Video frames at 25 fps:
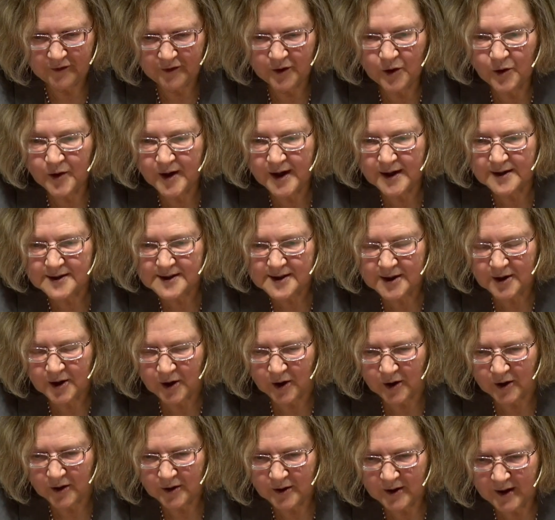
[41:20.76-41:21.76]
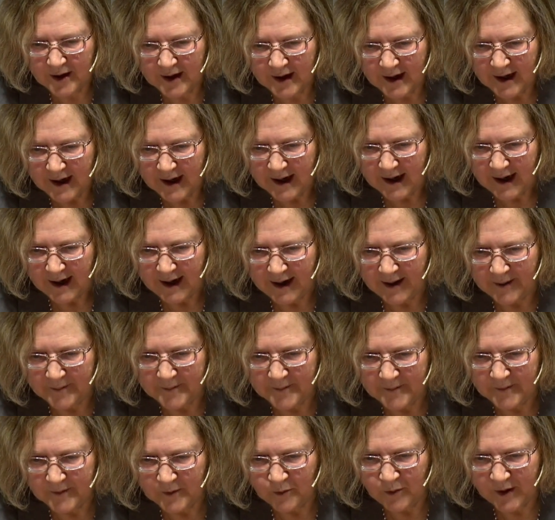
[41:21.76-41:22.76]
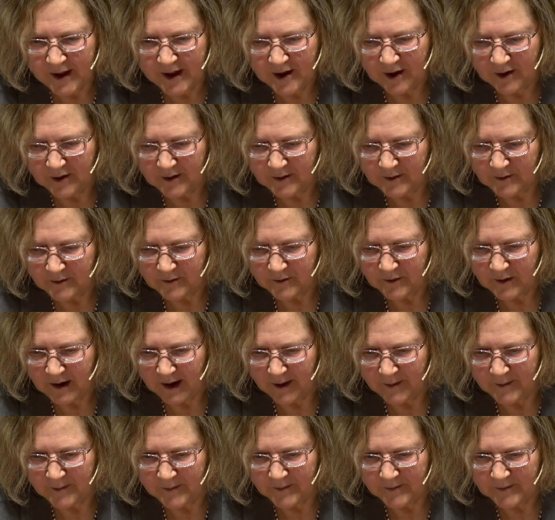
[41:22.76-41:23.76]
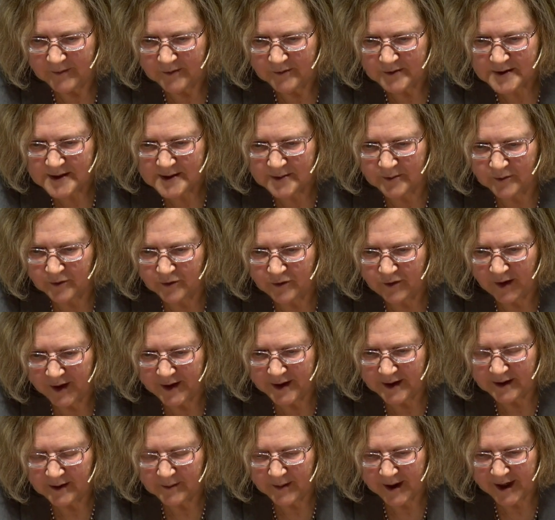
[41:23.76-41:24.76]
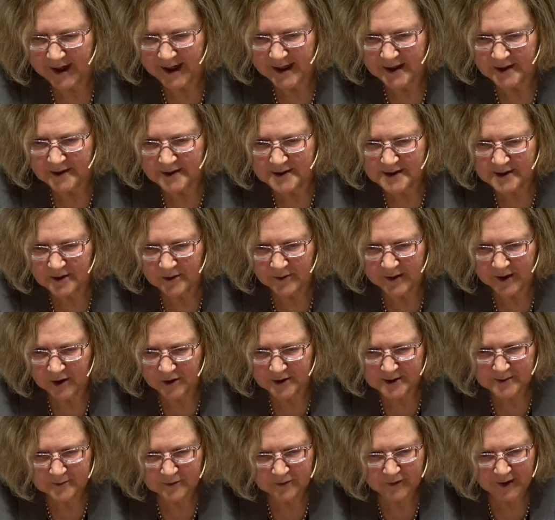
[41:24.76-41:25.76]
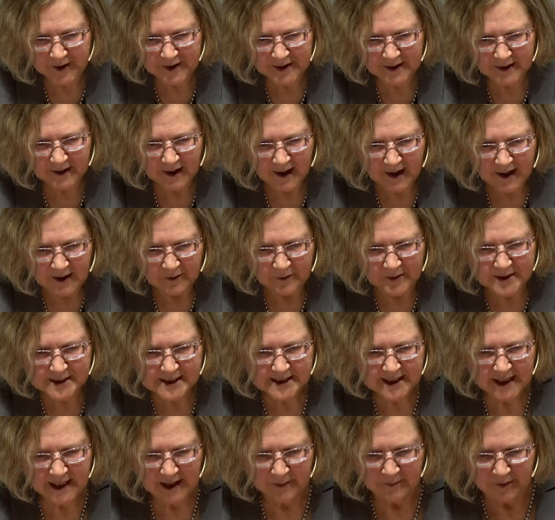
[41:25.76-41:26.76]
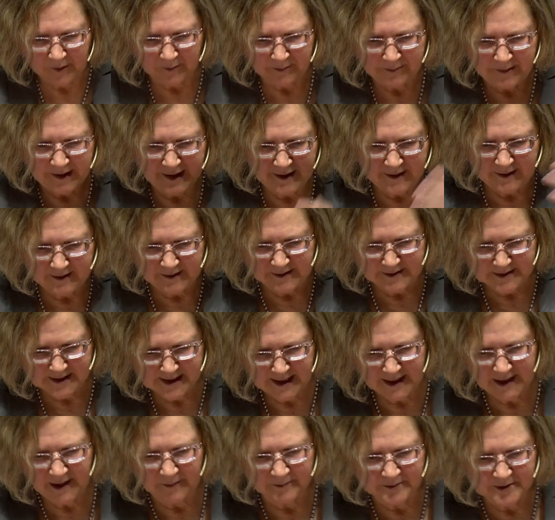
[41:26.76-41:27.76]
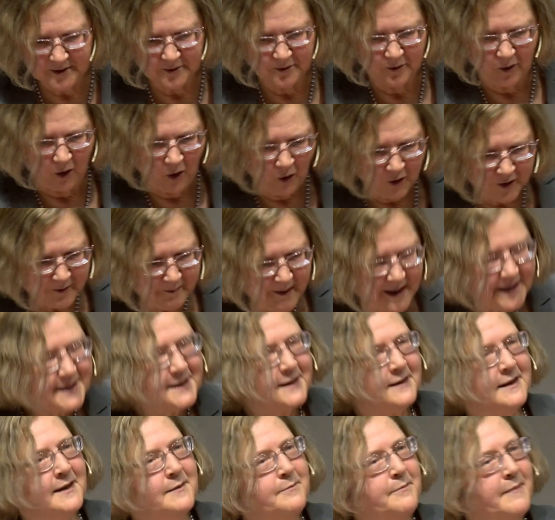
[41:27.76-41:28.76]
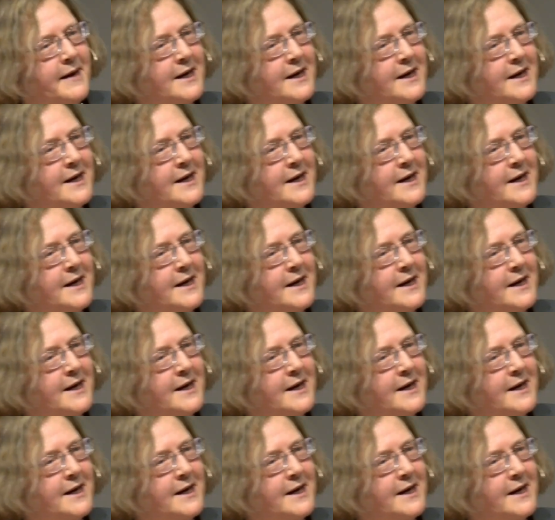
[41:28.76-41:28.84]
few years ago, we got some funding. About 8 years ago, we got some funding. We set up a big setup to automatically